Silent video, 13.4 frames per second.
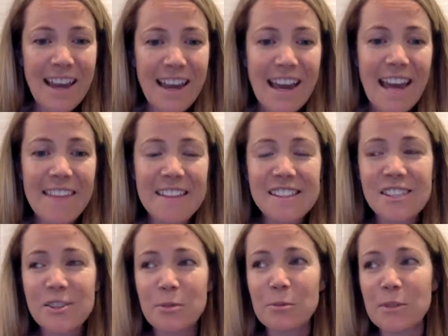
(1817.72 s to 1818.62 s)
And this
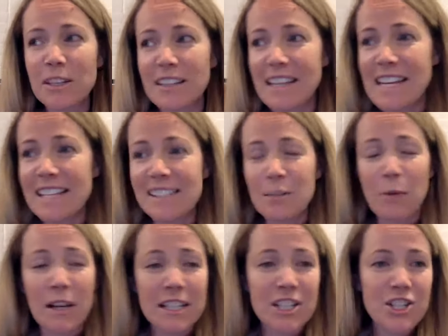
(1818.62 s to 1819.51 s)
is a really easy
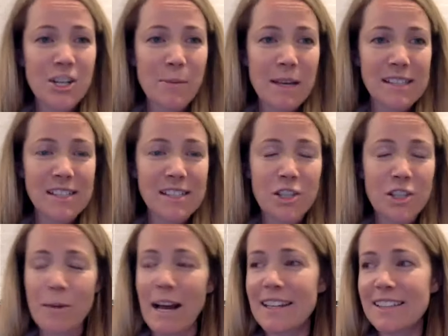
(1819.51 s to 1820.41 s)
one because she messaged
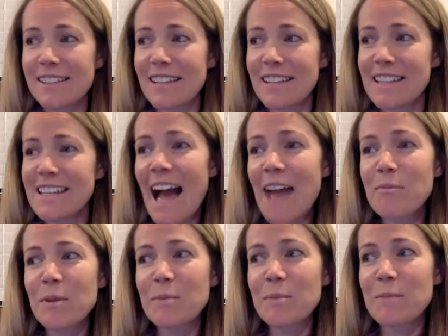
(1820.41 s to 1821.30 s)
back and said, "Yeah,
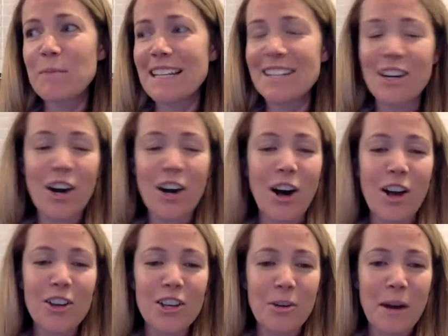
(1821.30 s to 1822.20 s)
I've been meaning to
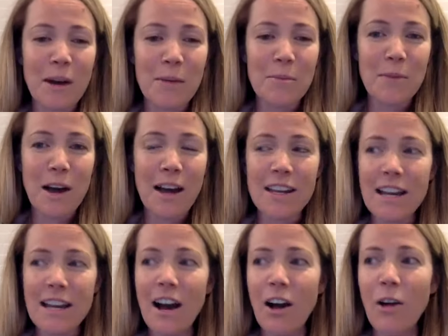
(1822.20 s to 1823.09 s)
call you. I'm, I,
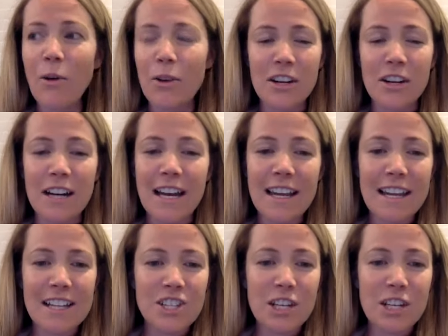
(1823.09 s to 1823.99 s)
yeah, I'll order it."
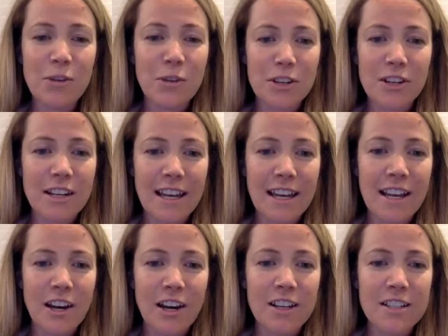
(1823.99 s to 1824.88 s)
And she ordered it,
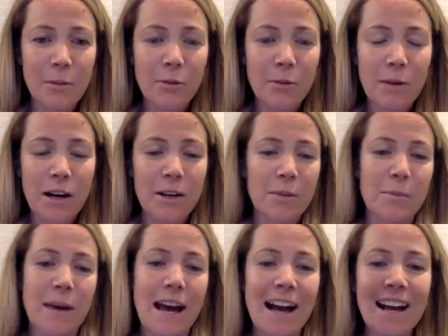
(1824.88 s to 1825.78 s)
got a double welcome
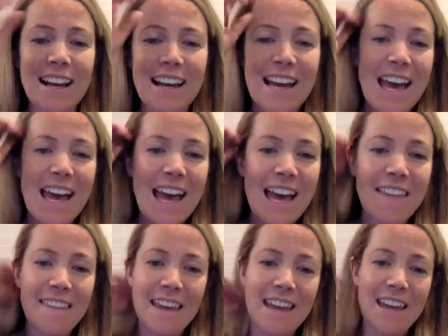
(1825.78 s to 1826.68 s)
pack,
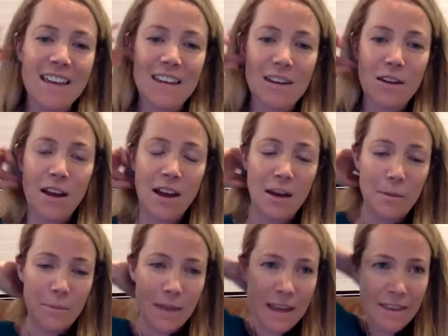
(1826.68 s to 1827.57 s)
and then,
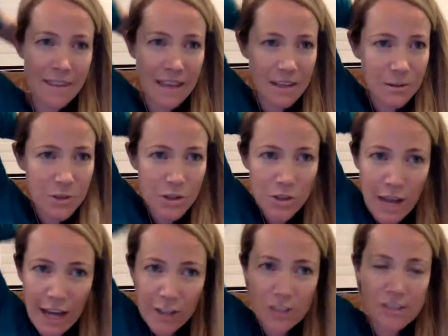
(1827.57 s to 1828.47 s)
um, and then
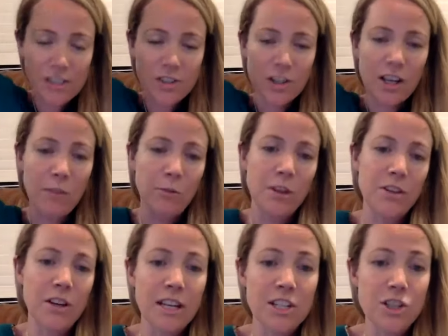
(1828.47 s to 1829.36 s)
had her sister come with
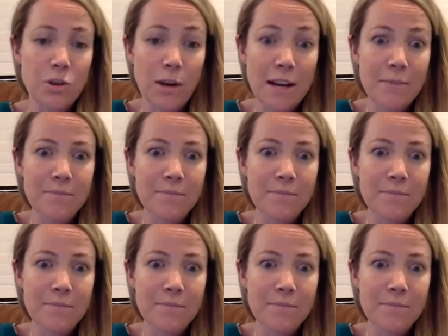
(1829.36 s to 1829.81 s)
her and join.